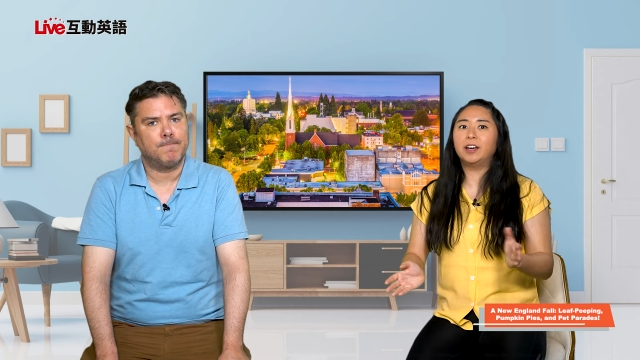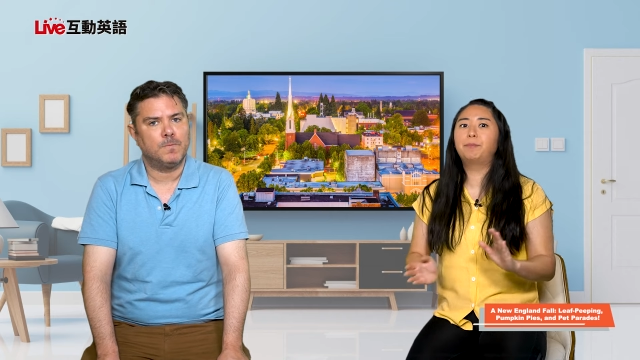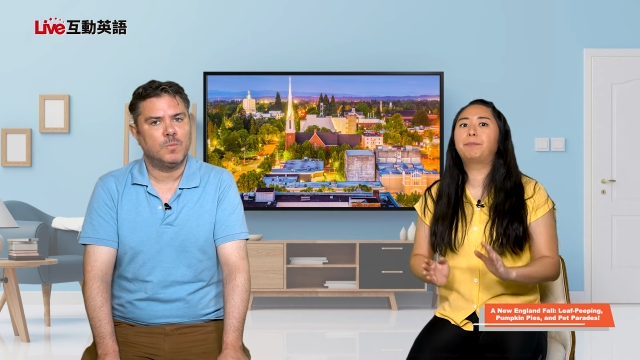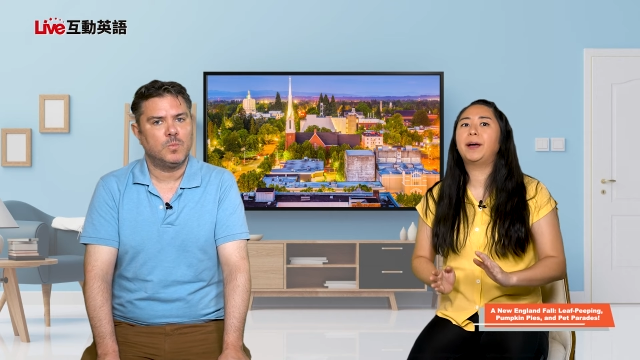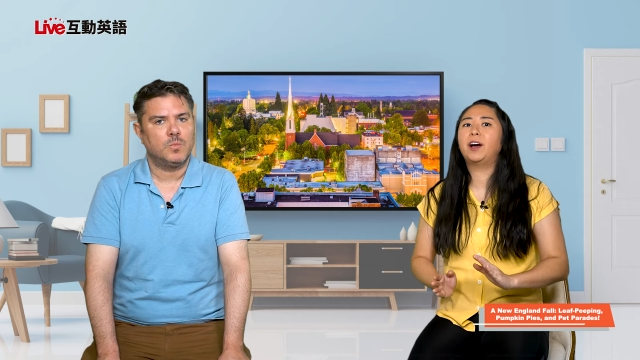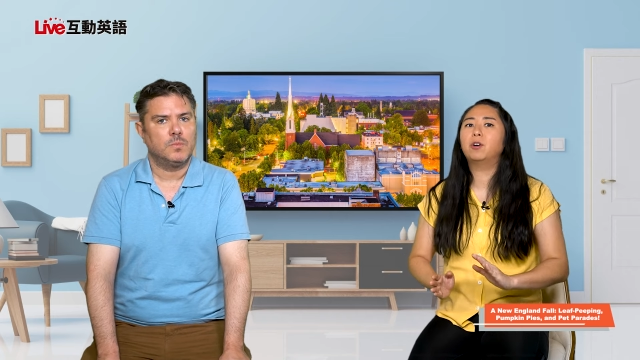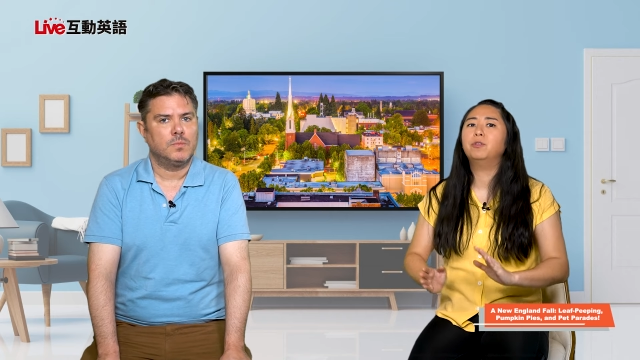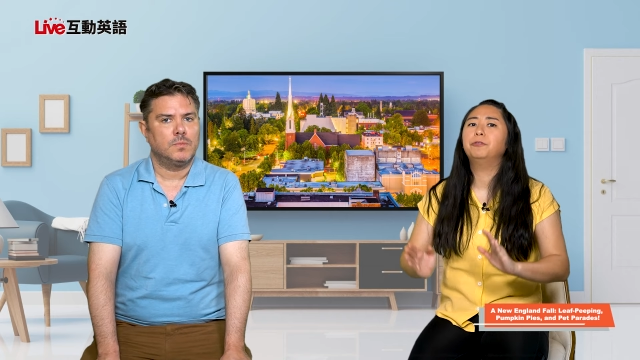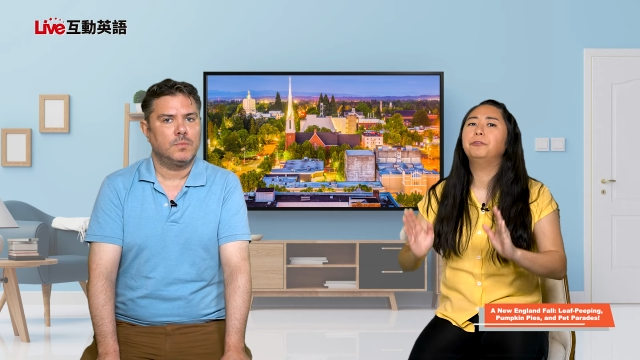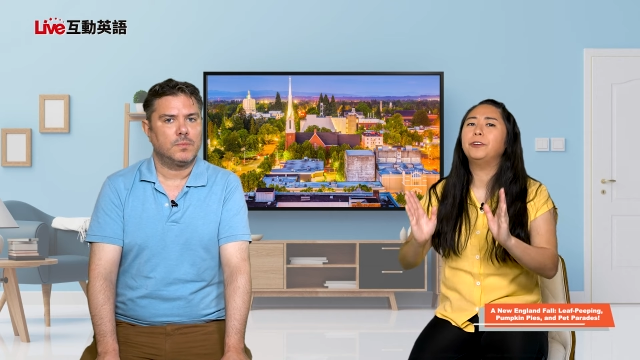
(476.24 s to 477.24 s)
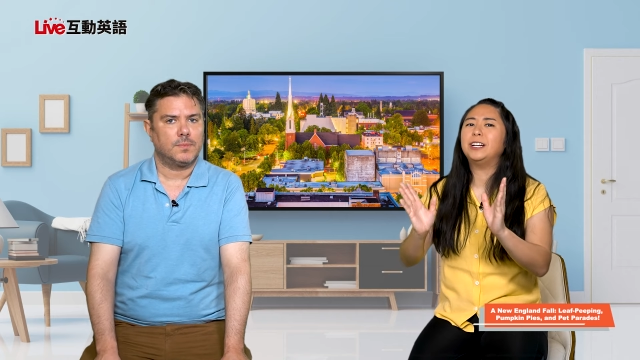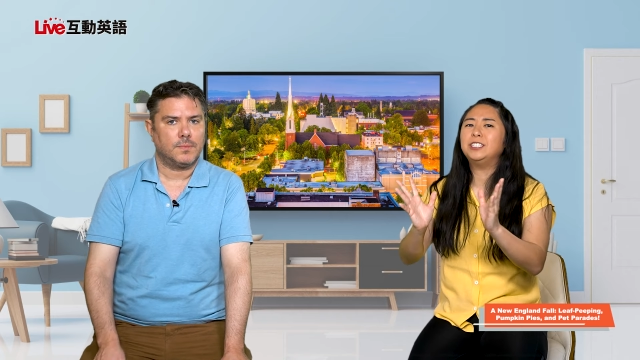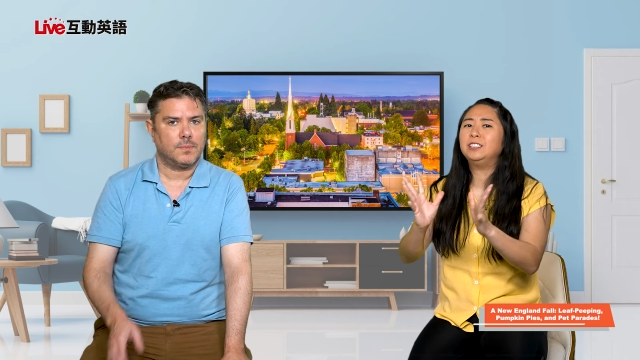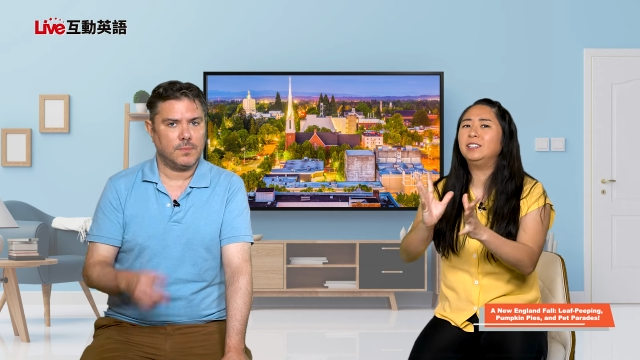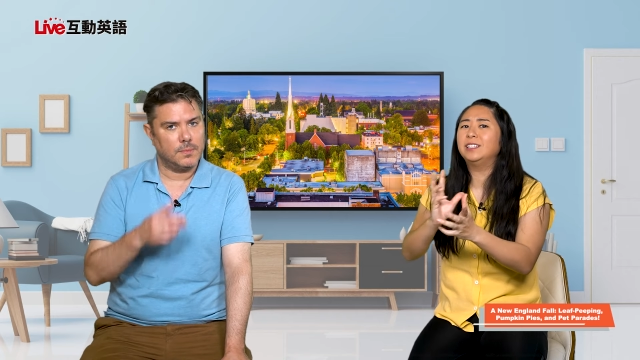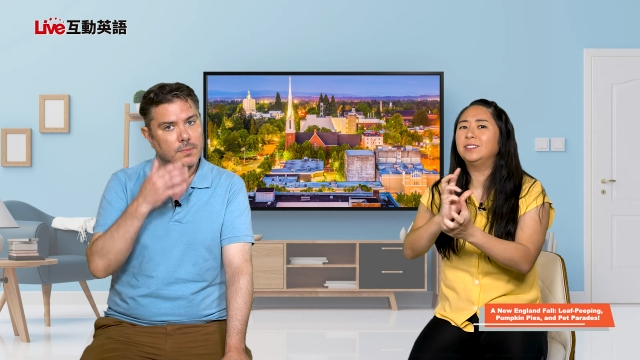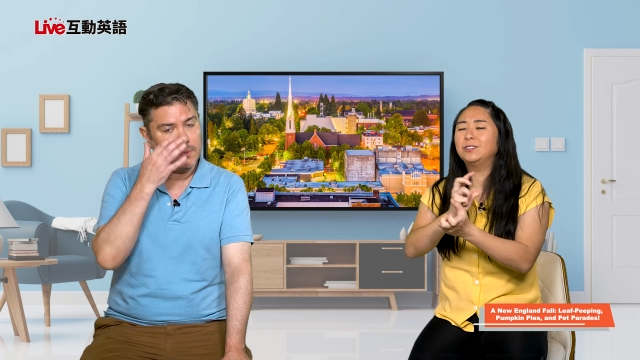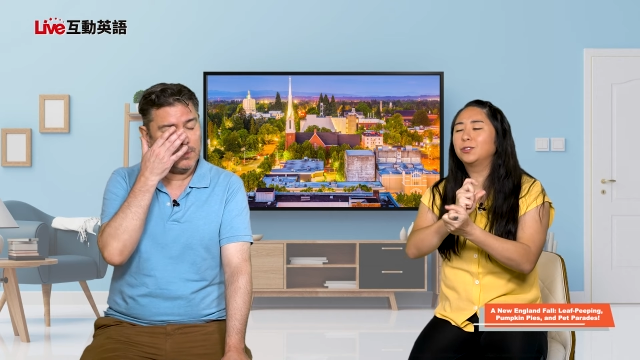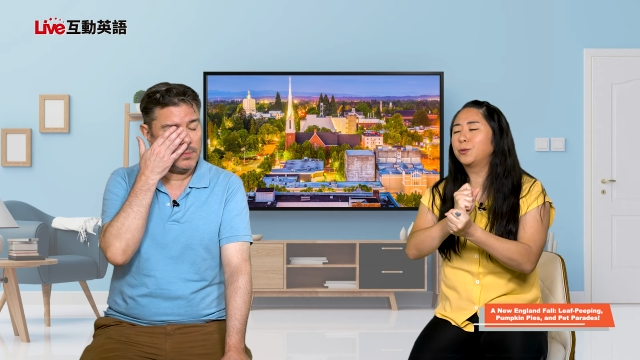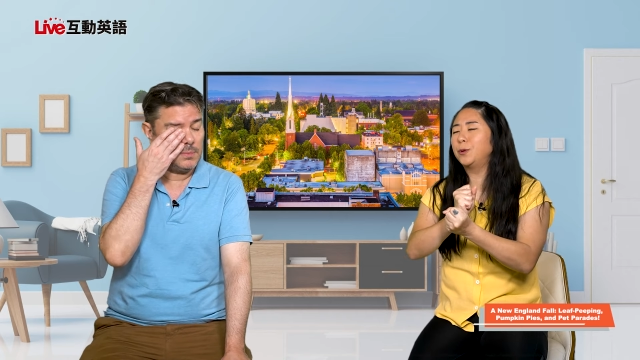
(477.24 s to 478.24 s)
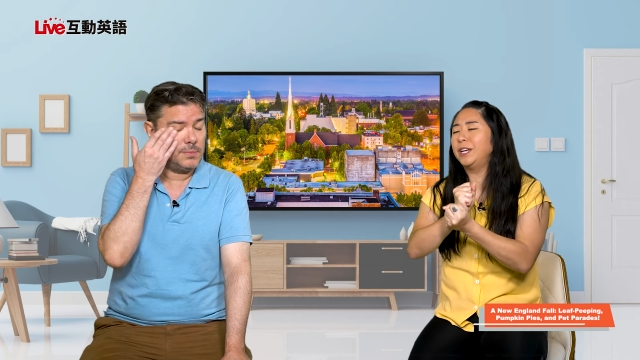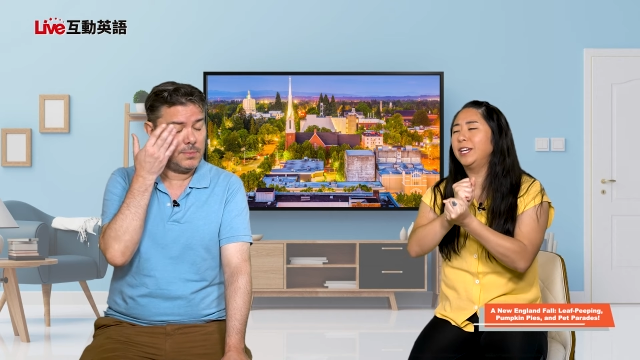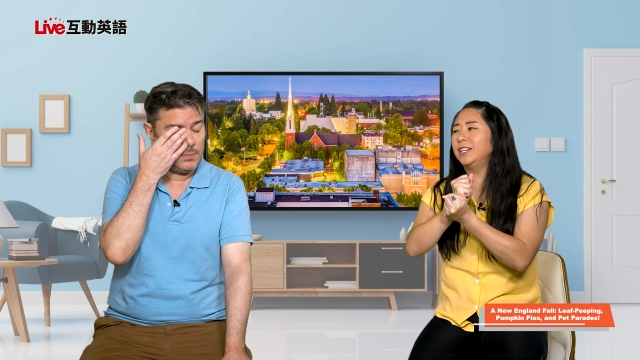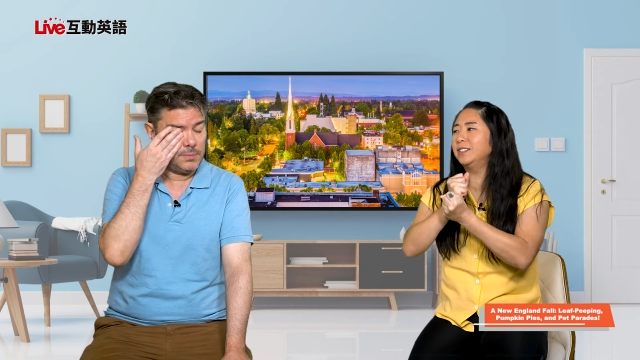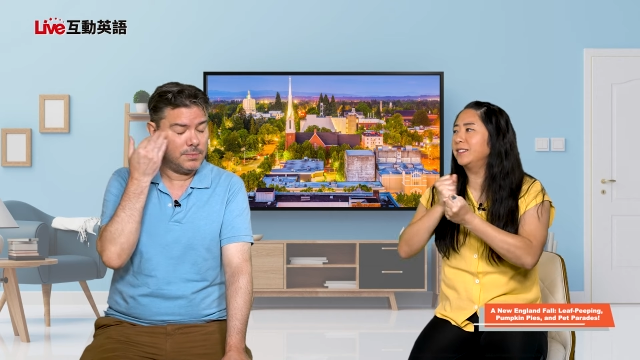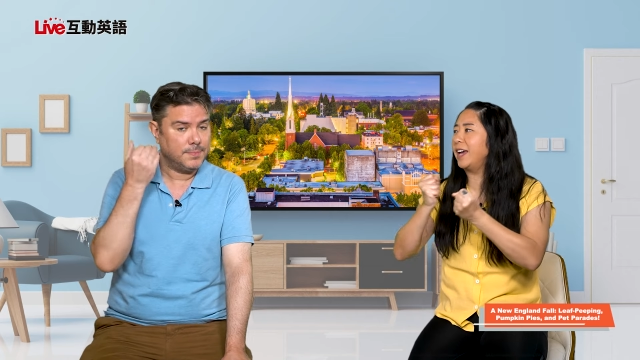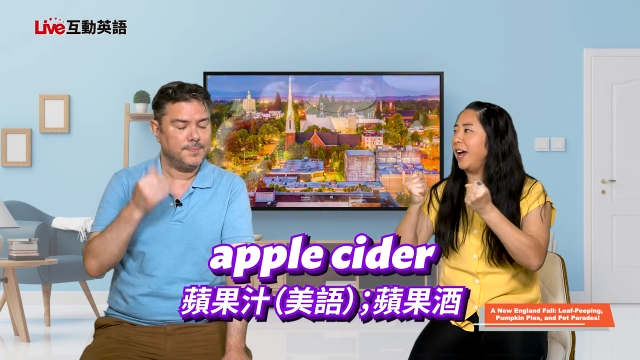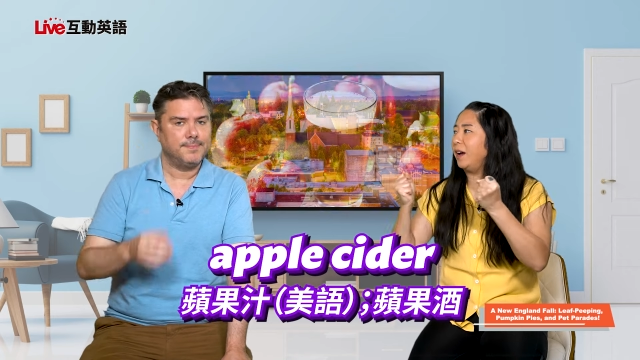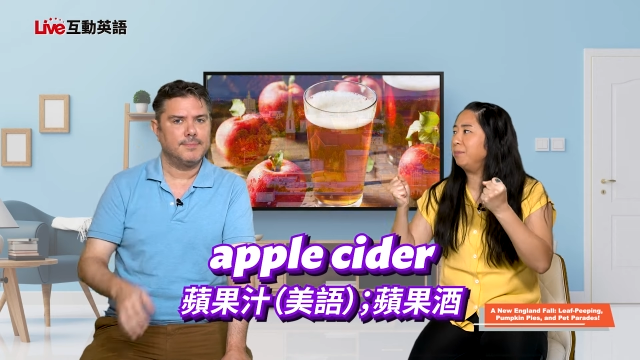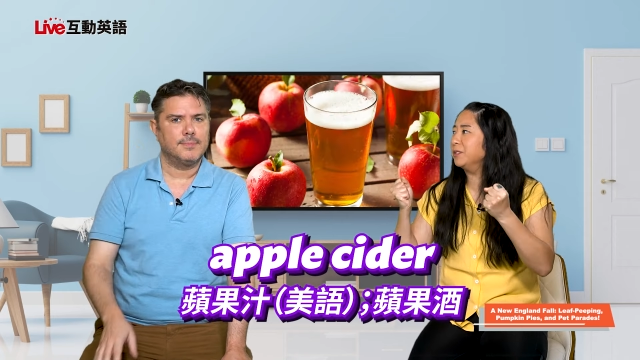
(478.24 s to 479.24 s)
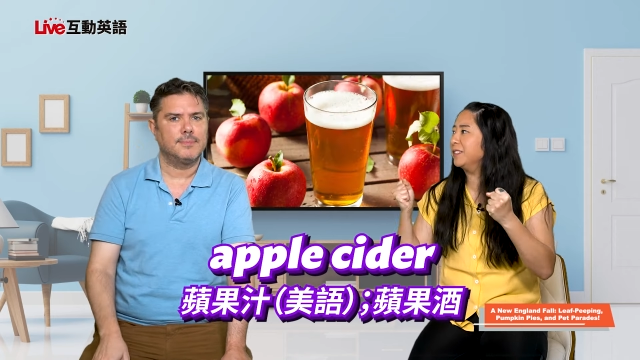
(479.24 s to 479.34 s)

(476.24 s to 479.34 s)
Speaker 1: about freshly squeezed apple